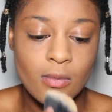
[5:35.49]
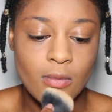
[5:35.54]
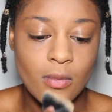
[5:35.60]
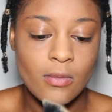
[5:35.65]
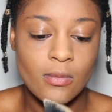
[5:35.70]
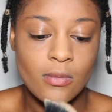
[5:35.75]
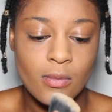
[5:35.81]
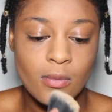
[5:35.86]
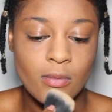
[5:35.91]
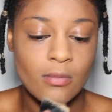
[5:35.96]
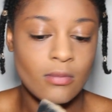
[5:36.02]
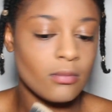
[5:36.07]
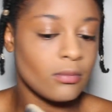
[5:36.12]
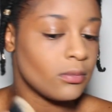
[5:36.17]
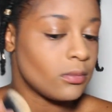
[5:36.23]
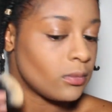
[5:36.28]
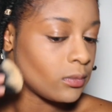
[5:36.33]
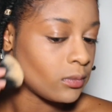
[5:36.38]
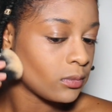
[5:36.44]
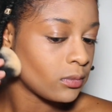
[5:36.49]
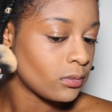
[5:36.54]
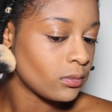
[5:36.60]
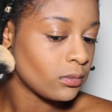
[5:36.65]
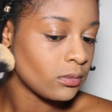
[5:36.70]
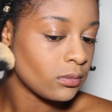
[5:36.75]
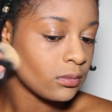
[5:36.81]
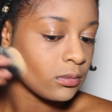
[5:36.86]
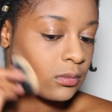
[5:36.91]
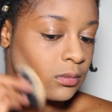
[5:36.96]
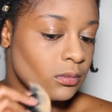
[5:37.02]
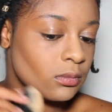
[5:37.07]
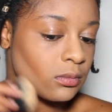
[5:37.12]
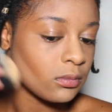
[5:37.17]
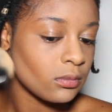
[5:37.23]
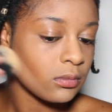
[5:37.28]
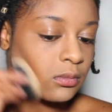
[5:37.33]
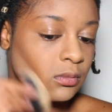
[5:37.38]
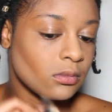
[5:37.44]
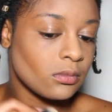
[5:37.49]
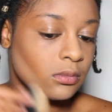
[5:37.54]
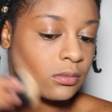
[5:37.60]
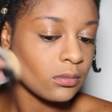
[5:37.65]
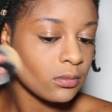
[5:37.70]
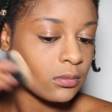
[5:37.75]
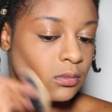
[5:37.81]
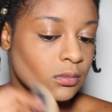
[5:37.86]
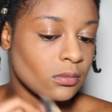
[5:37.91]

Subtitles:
face like perfectly, and there's no flashback.